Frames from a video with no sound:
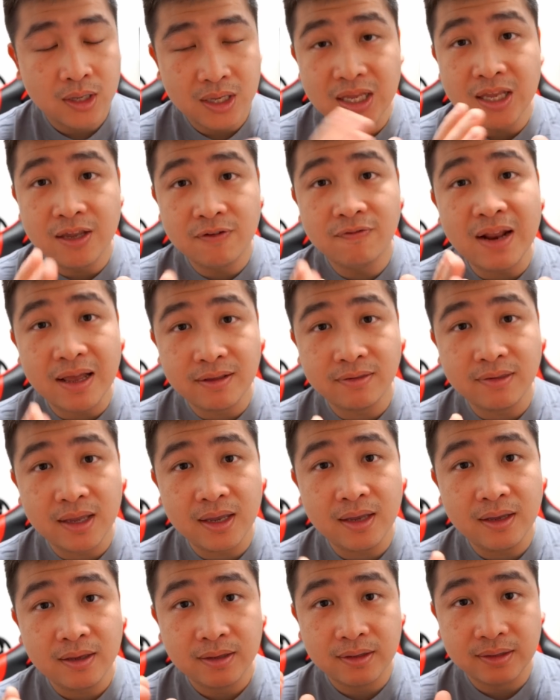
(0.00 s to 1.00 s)
If let's
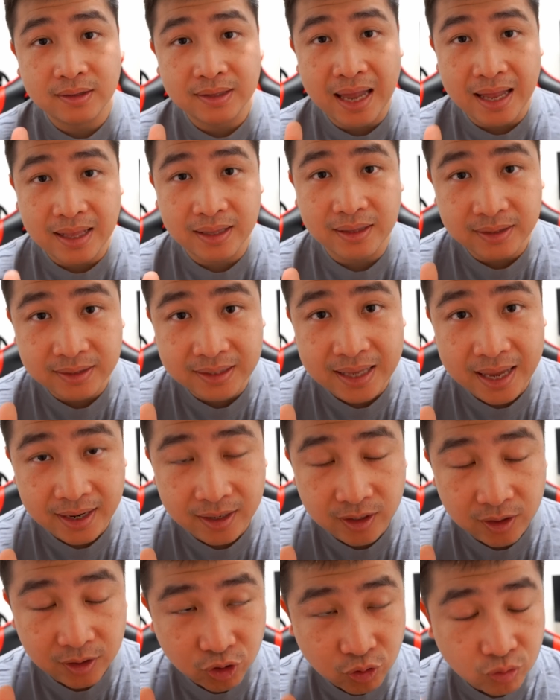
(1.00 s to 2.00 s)
say
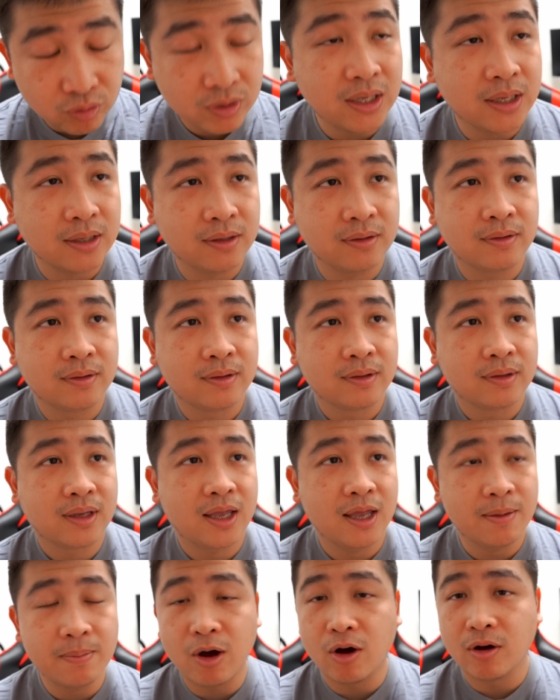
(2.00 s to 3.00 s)
that unit
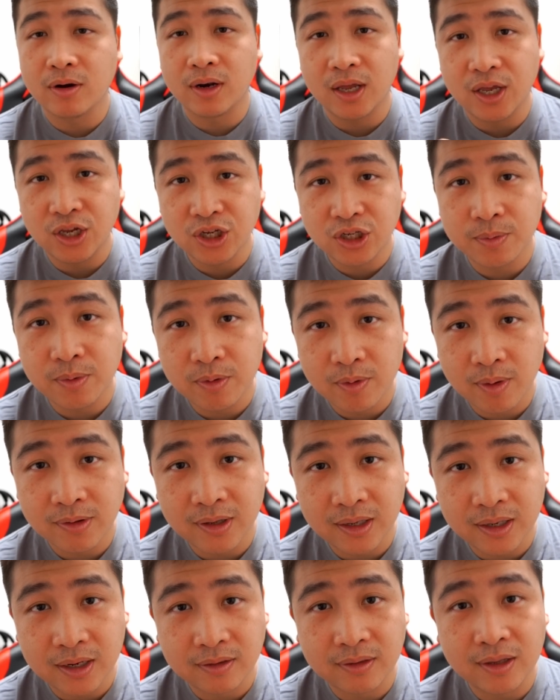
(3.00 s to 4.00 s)
came out on the HDB
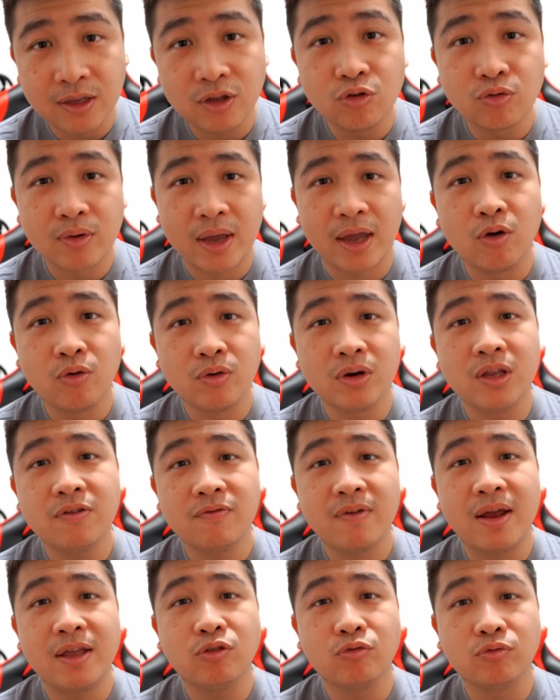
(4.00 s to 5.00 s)
website that say you can only
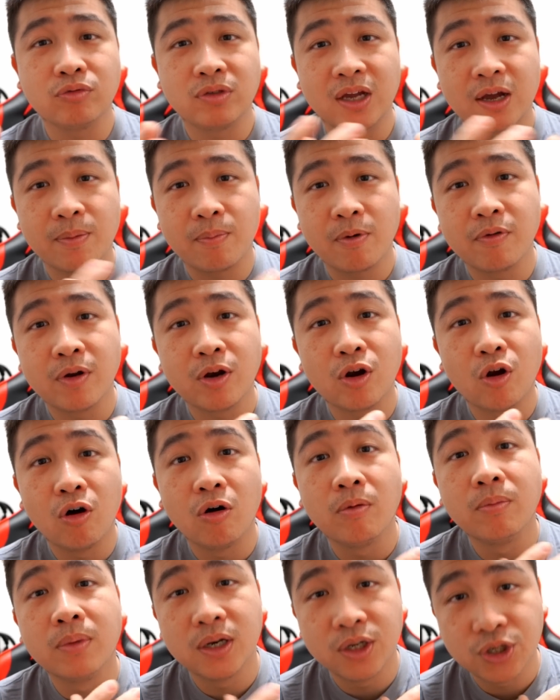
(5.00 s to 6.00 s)
rent to Singaporean
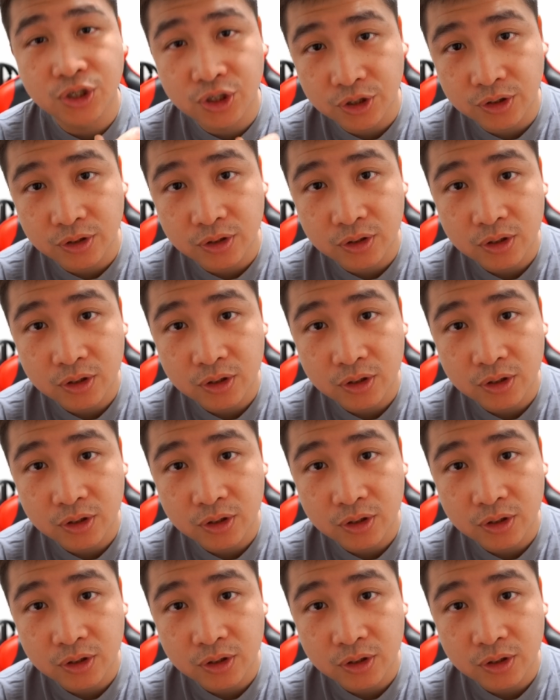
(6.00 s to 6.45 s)
or Malaysian.